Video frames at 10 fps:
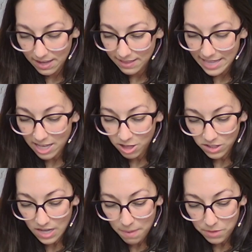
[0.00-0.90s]
They looked
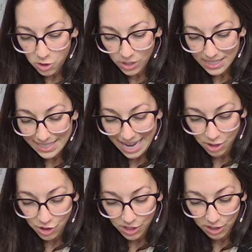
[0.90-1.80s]
up the
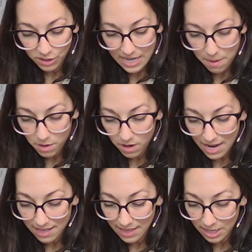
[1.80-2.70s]
transaction in their daybook
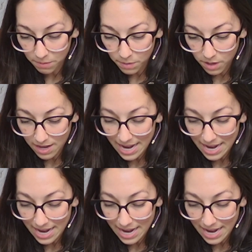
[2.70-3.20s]
and letterbook,